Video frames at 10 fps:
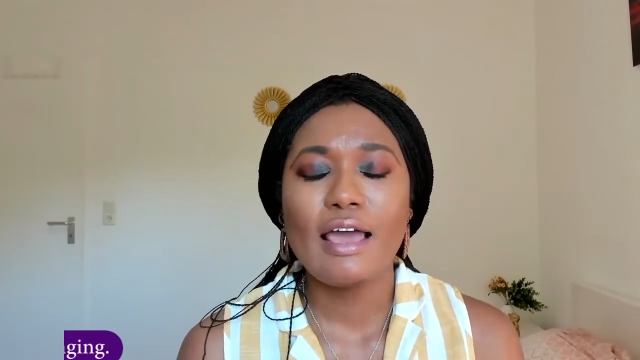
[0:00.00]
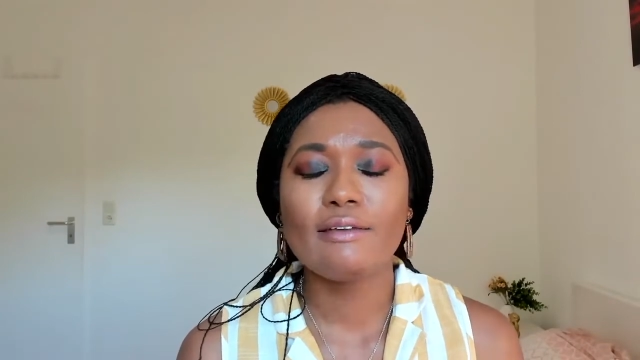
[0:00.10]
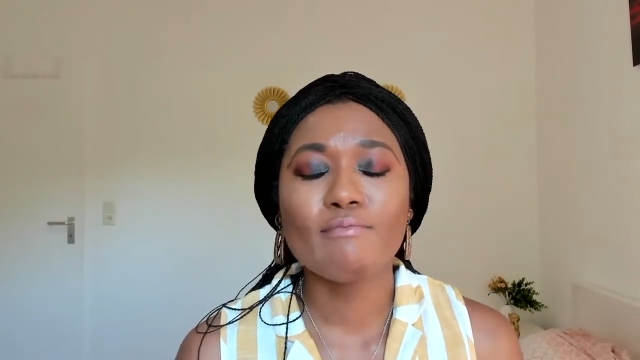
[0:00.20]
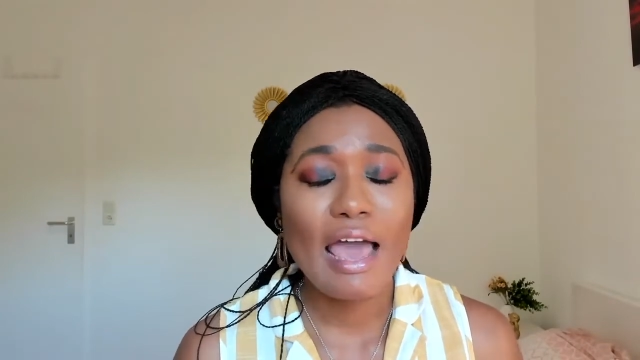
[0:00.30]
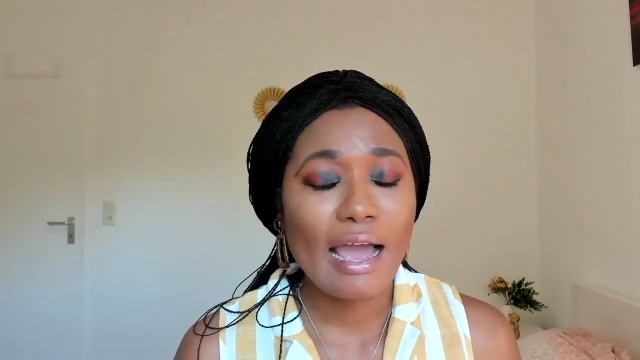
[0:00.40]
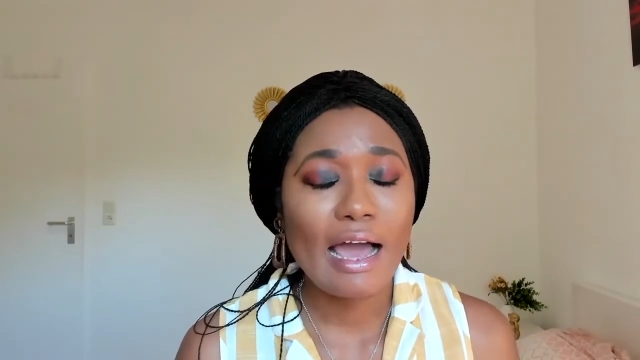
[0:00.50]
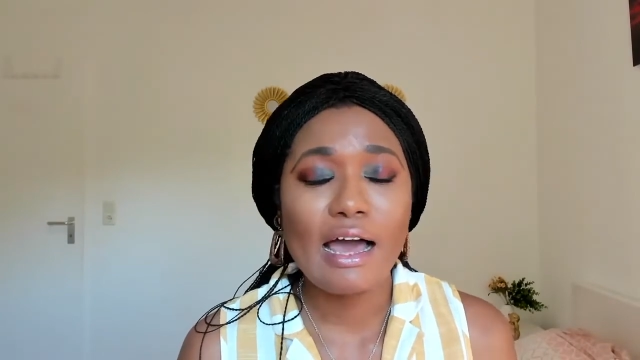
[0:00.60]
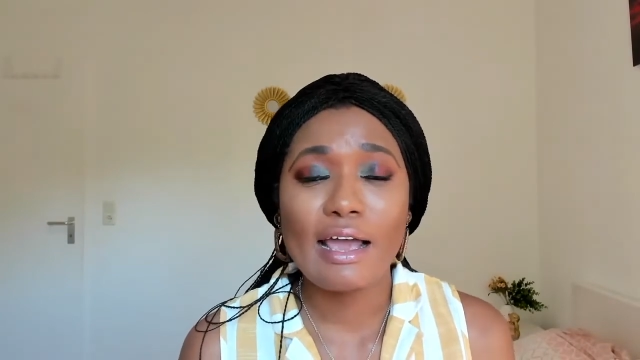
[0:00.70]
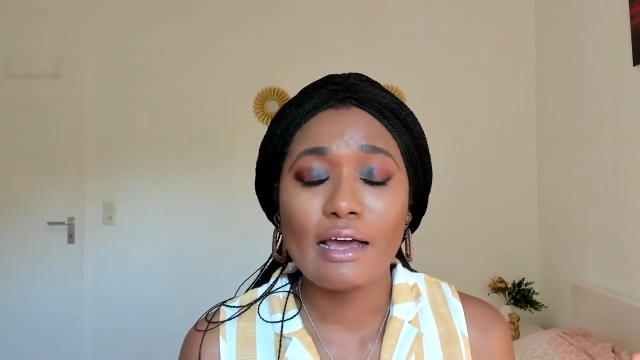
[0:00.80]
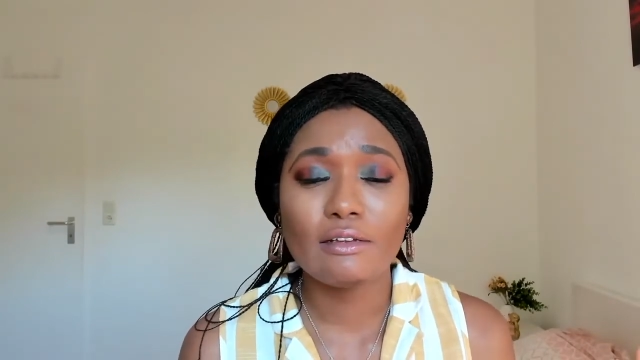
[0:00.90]

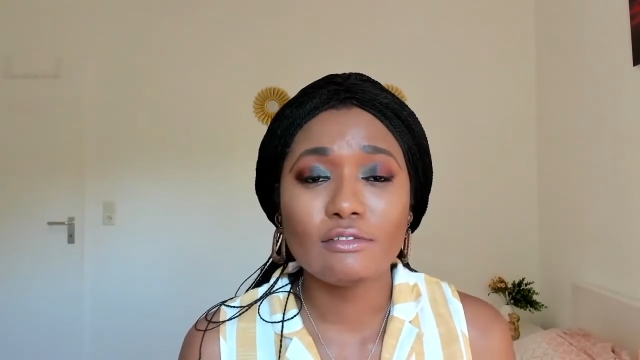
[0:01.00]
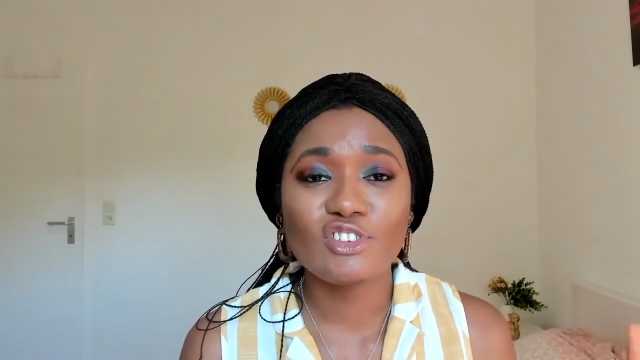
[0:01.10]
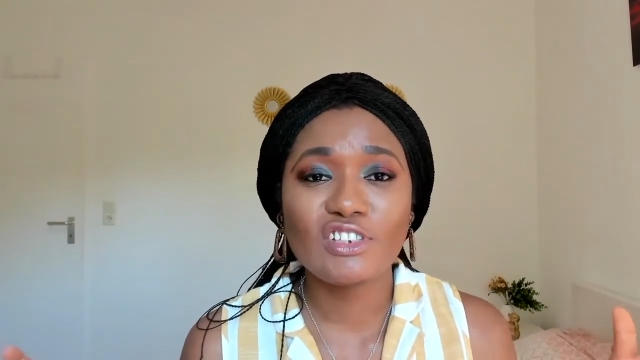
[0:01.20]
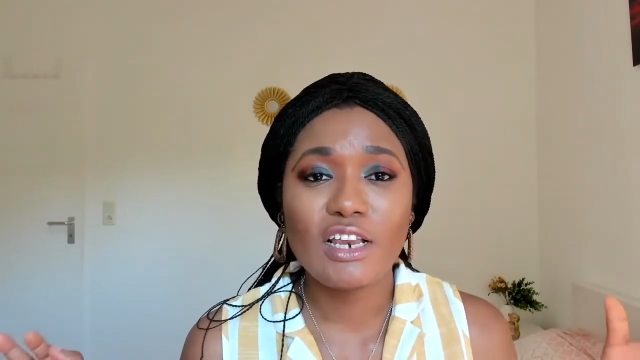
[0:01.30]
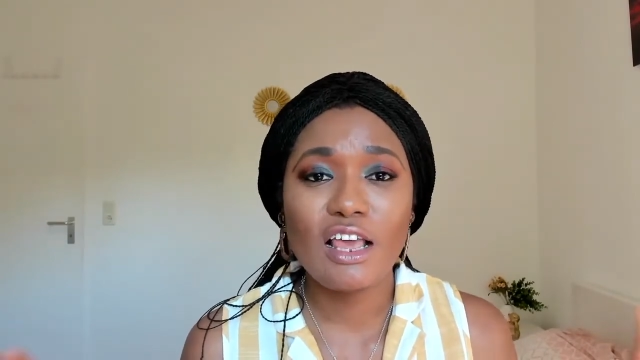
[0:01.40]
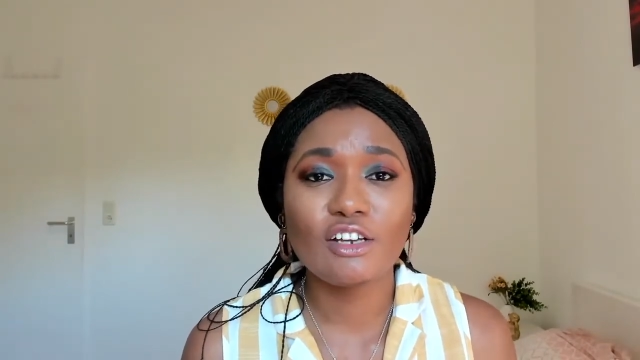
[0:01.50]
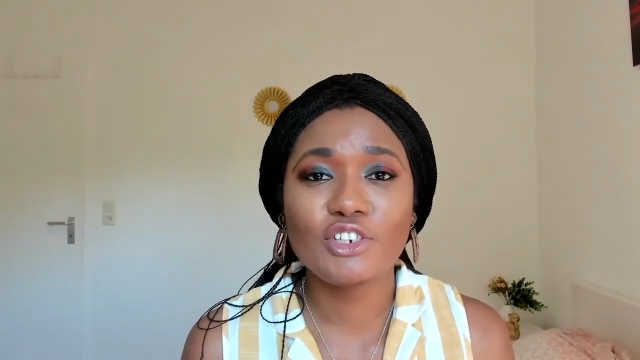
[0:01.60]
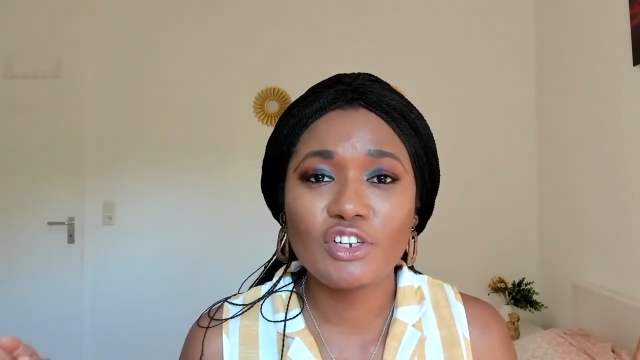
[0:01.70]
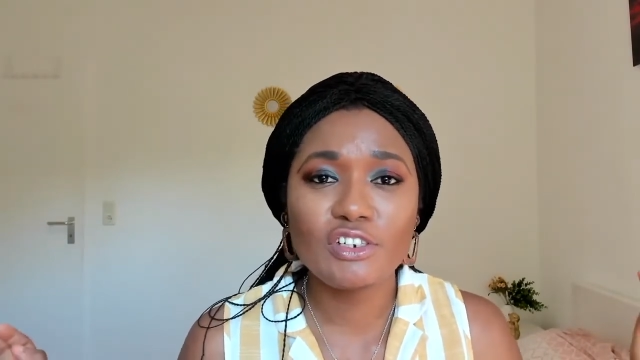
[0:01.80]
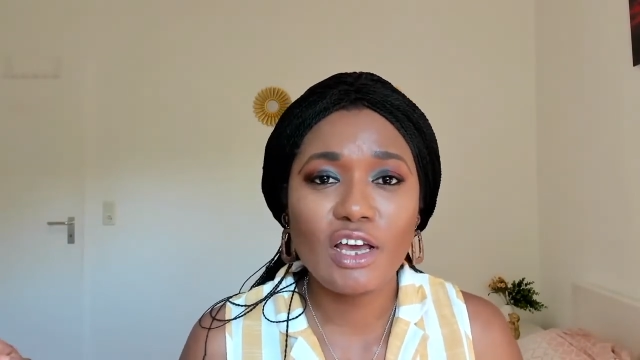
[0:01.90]
I can totally
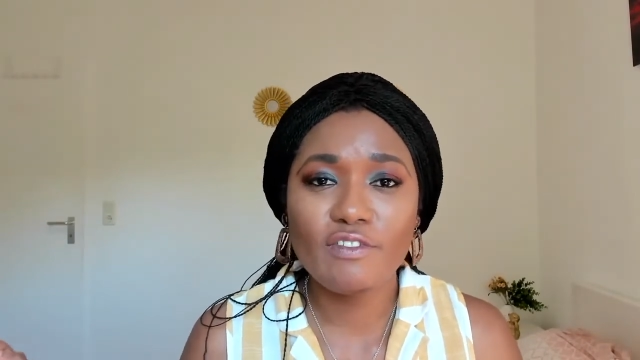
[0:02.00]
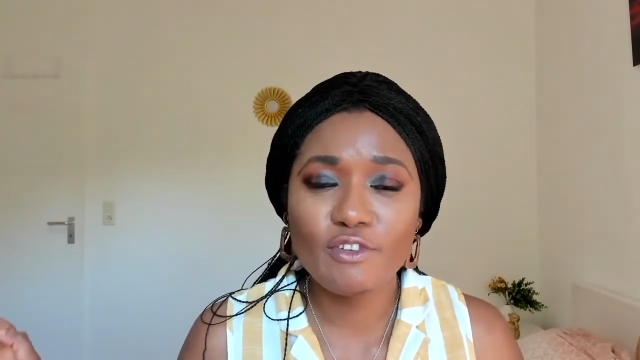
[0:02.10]
assure you that